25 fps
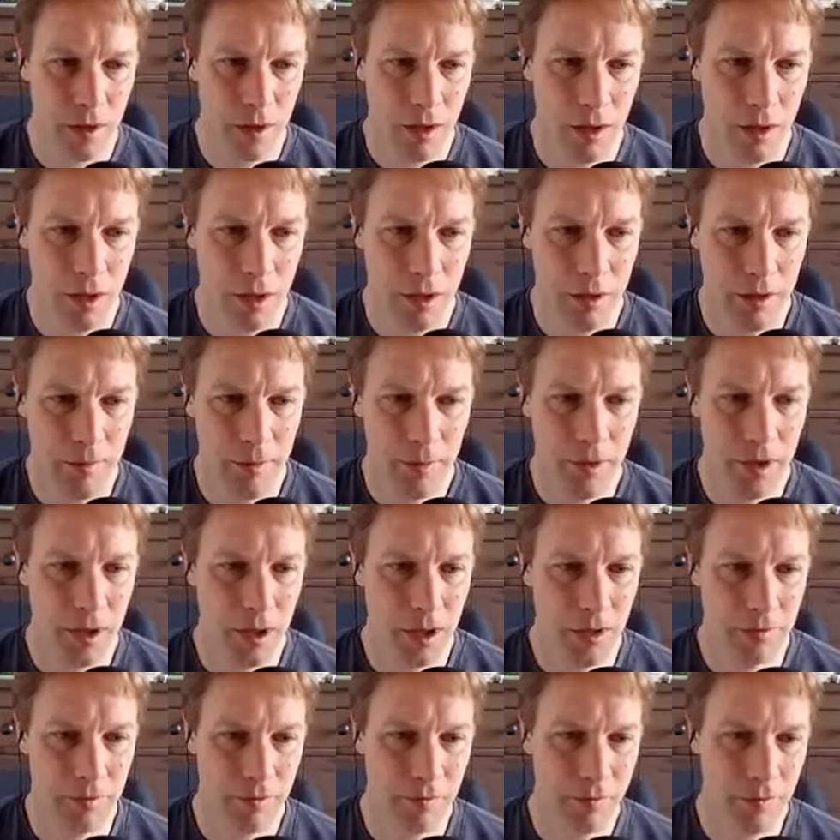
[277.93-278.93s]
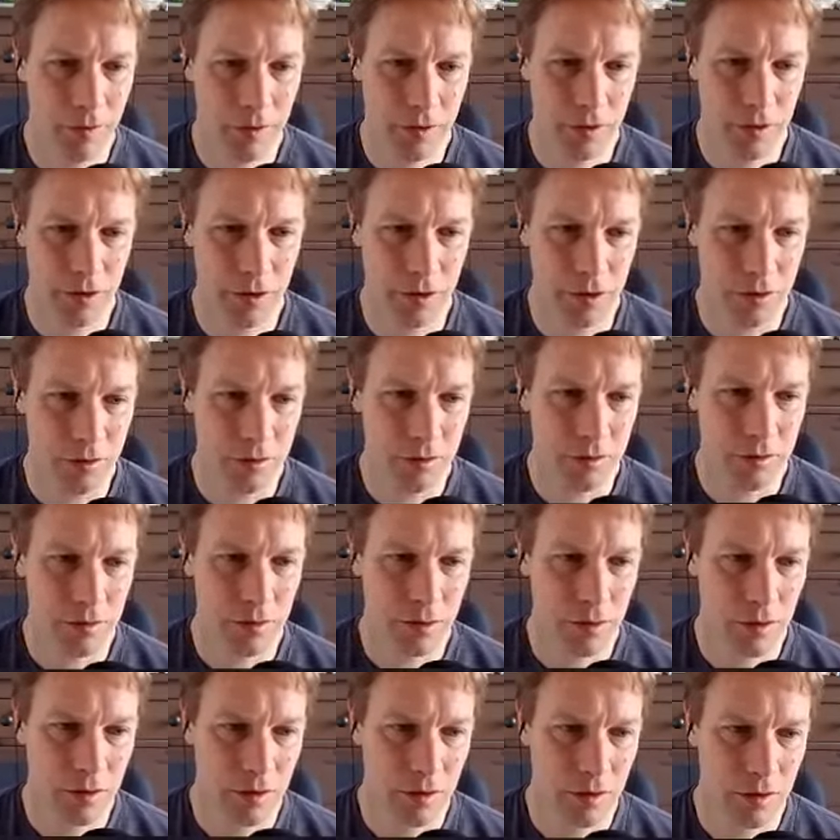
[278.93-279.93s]
And then we're going to have a function
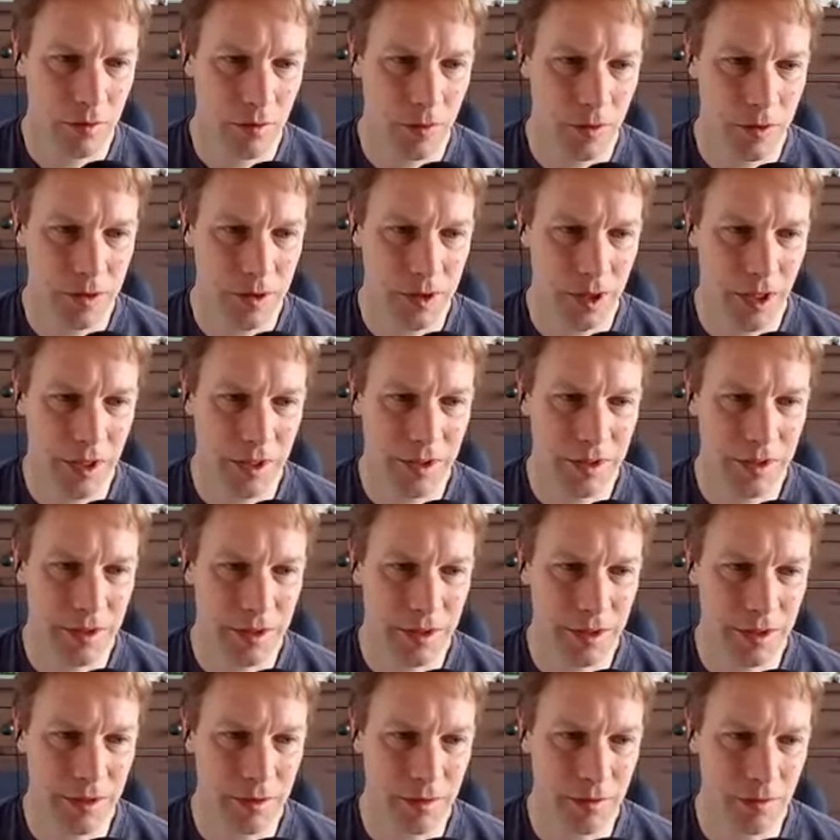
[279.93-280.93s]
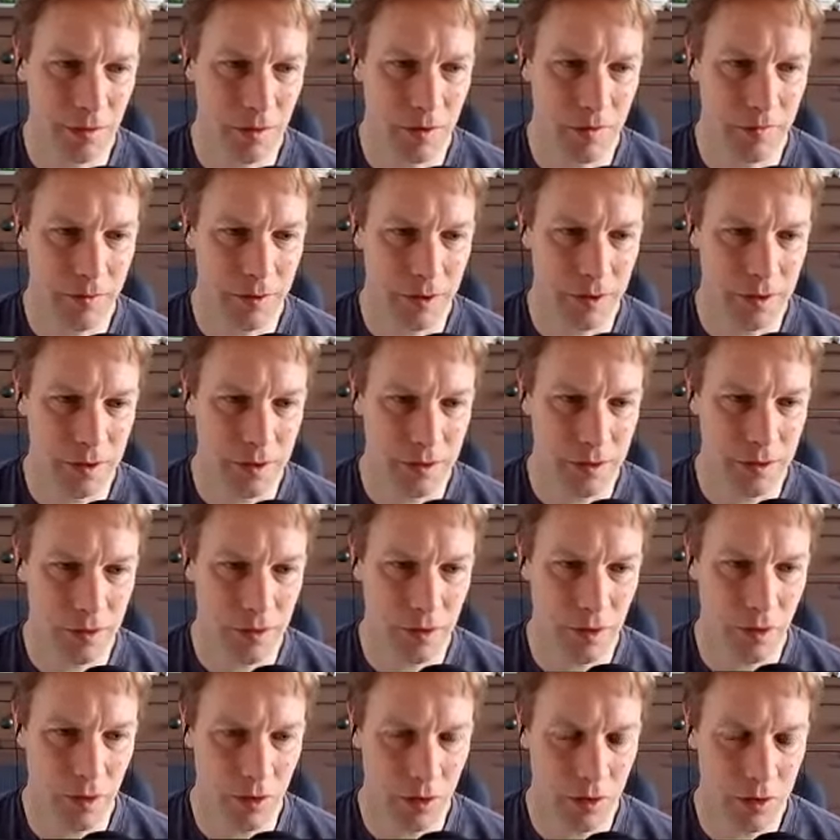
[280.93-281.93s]
which takes in one of these
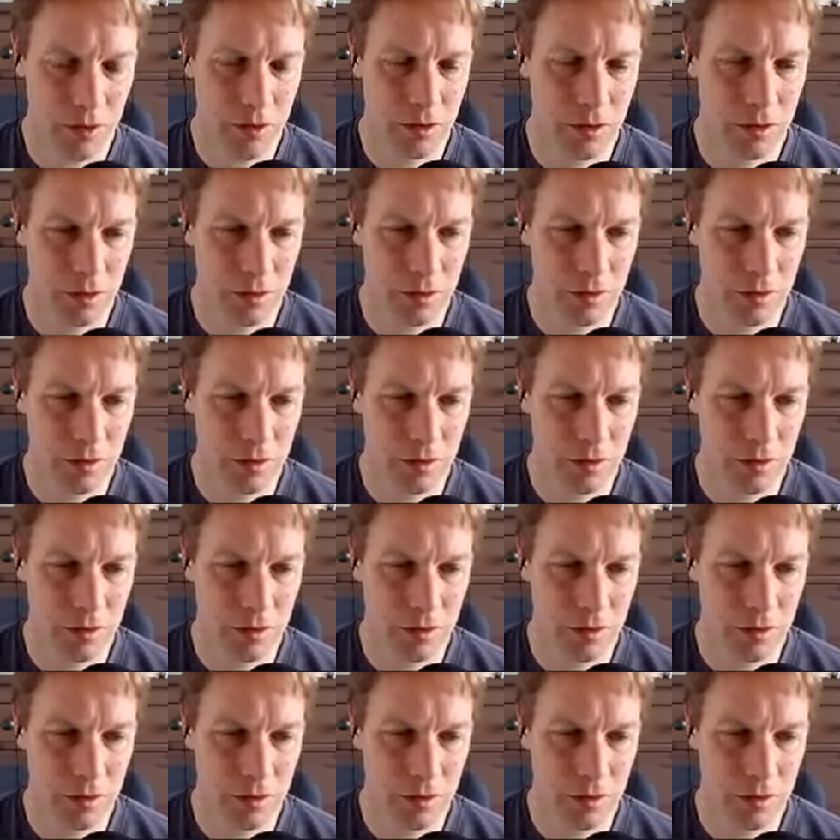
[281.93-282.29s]
loggers,